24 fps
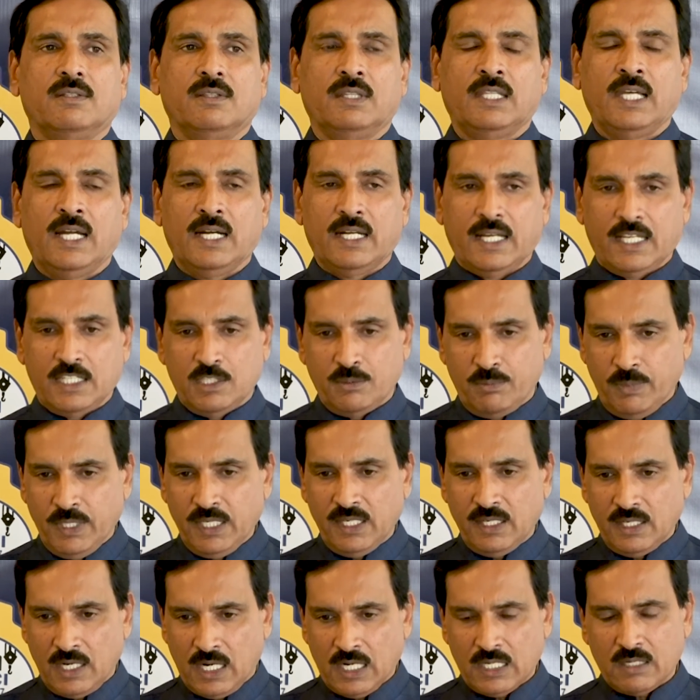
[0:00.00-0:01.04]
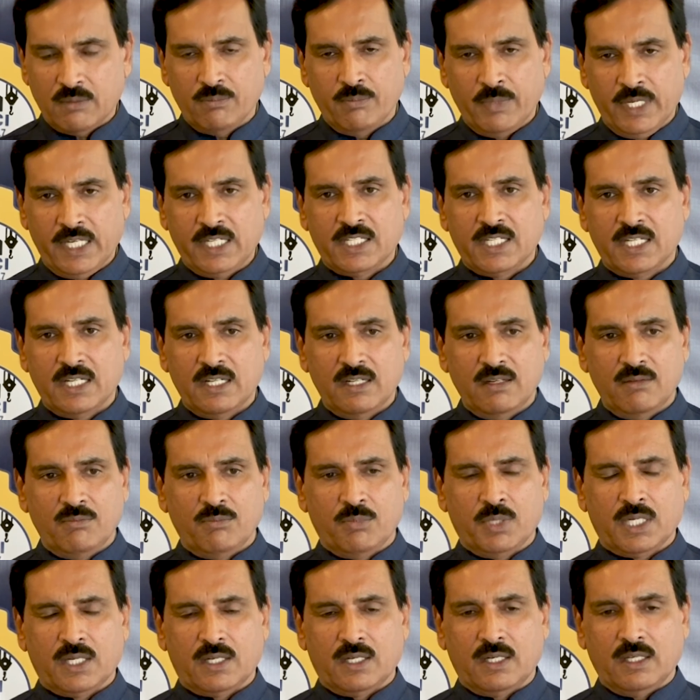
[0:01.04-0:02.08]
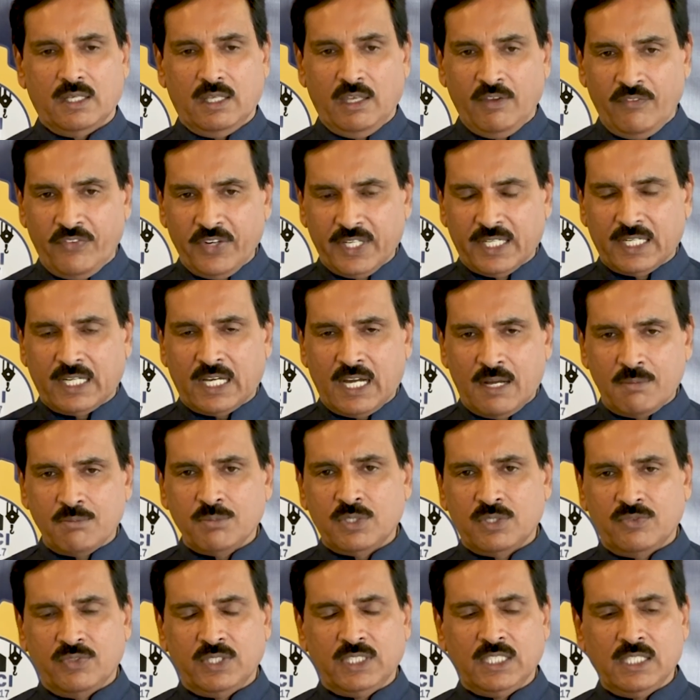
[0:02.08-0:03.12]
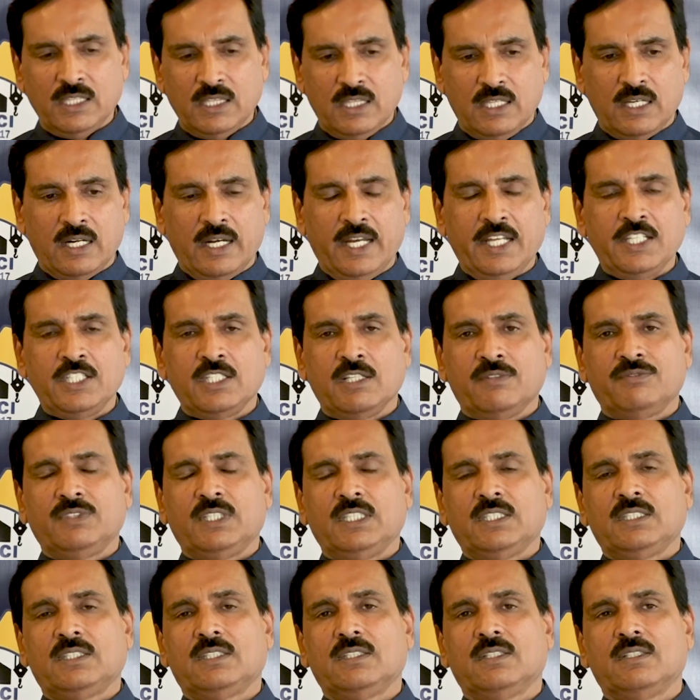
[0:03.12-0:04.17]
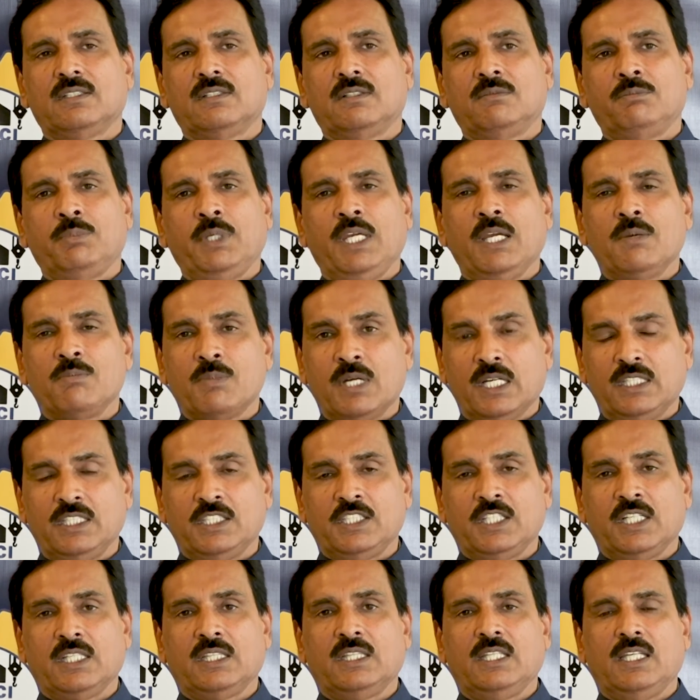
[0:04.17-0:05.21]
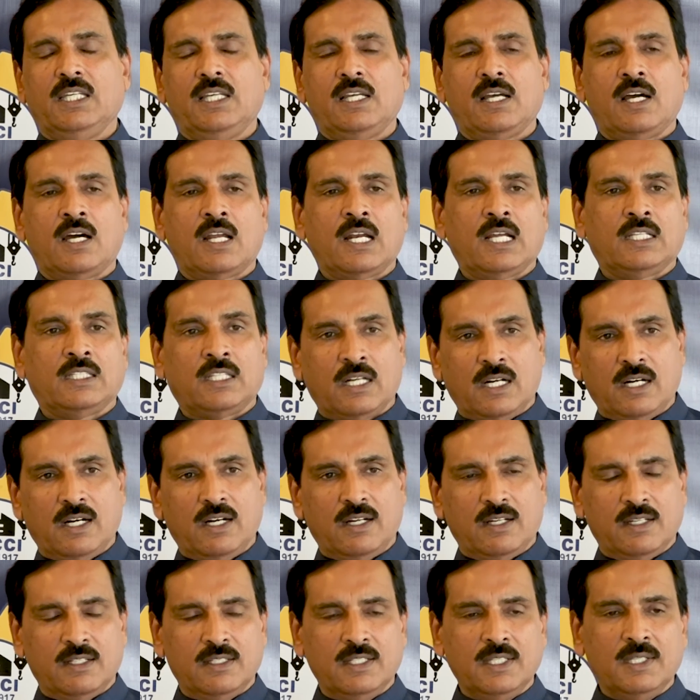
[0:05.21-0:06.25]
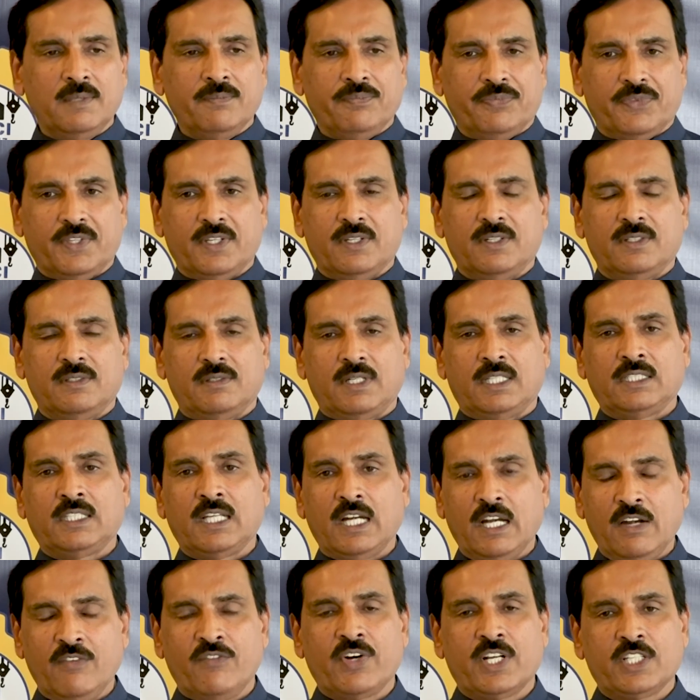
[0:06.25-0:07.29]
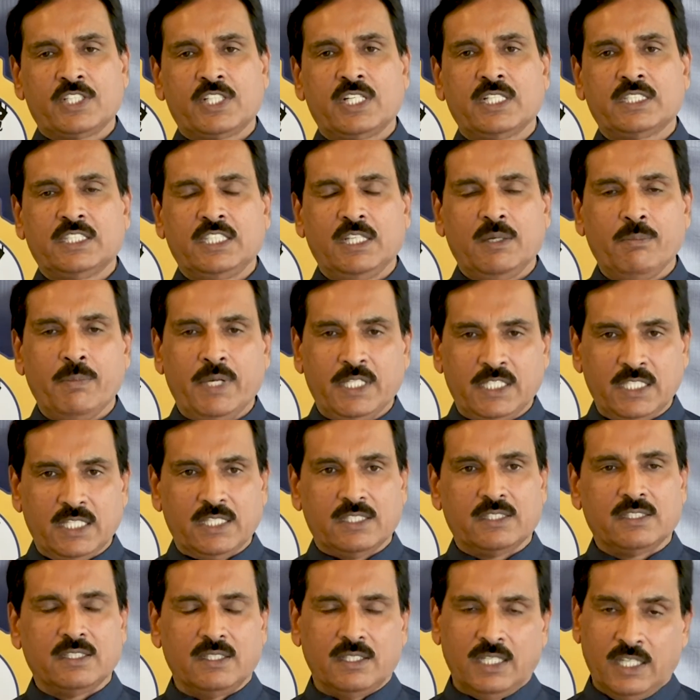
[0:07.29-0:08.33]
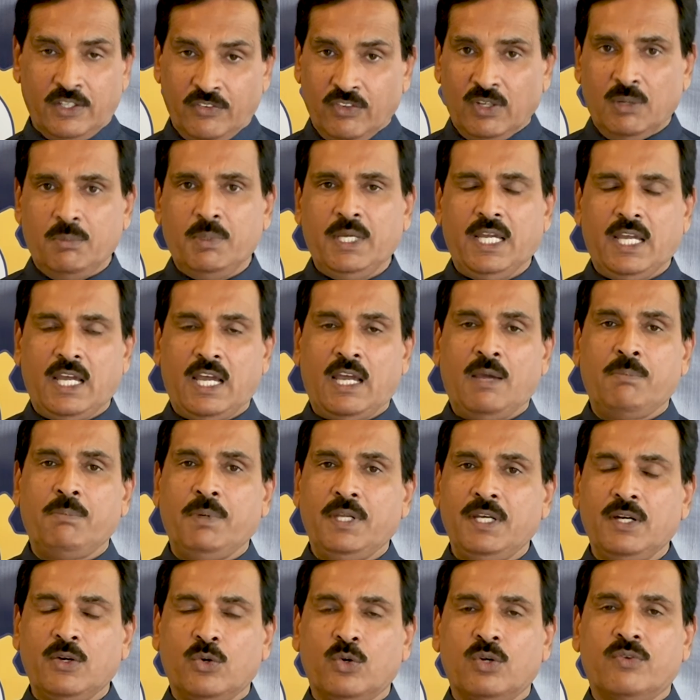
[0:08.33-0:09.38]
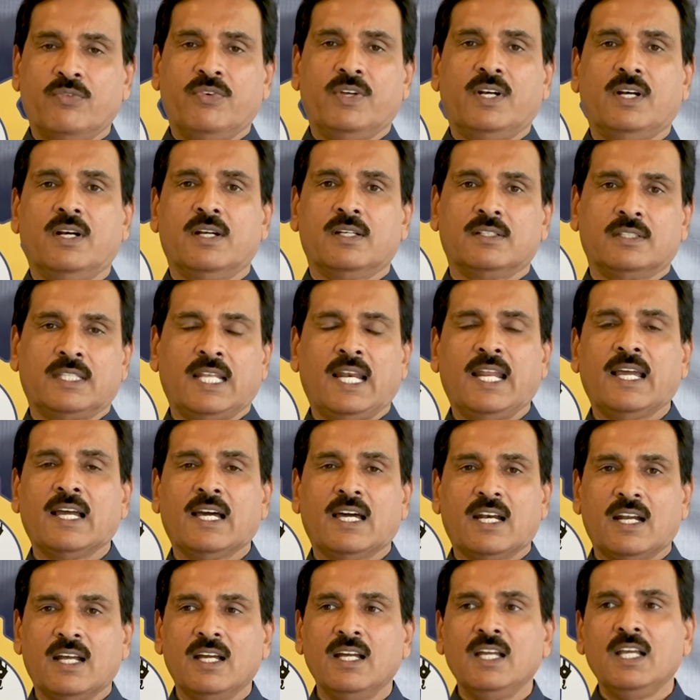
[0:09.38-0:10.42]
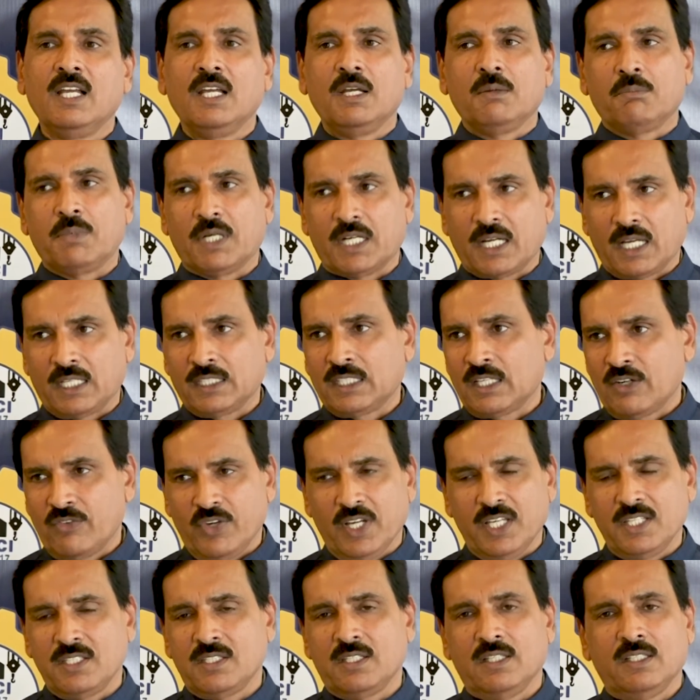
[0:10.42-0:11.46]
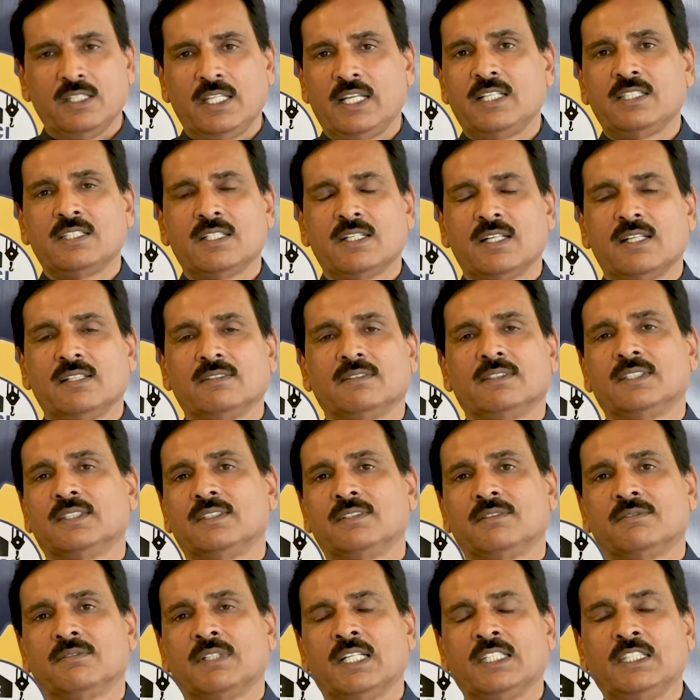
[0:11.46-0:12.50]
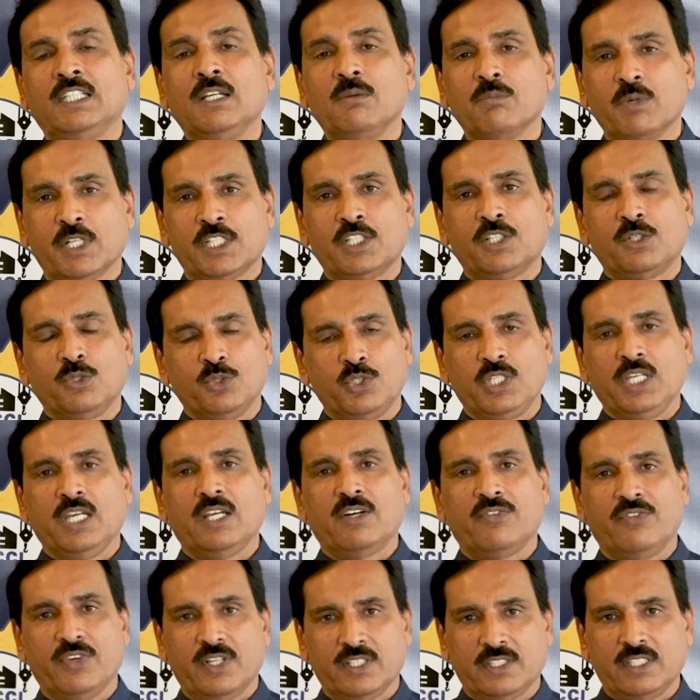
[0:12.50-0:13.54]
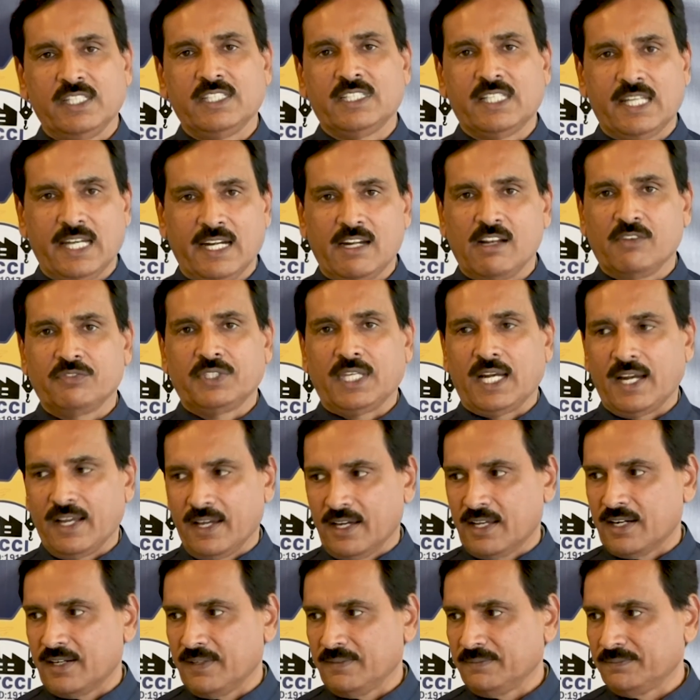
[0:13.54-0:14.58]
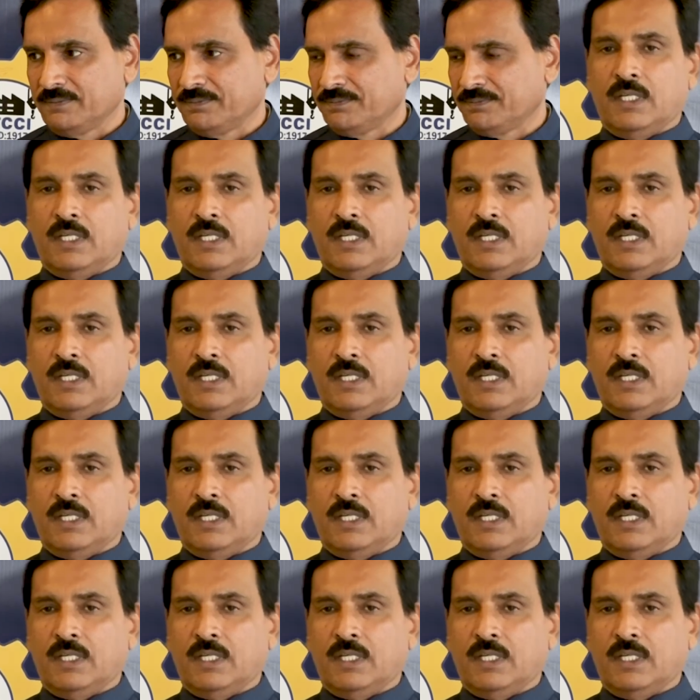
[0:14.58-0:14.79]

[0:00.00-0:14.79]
that has been not mentioned, but if it comes within the range of this PM Gati Shakti or other uh, other infrastructure measures, uh, it will be a happy note for uh, Telangana. But otherwise, there is nothing much to cheer for the state of Telangana.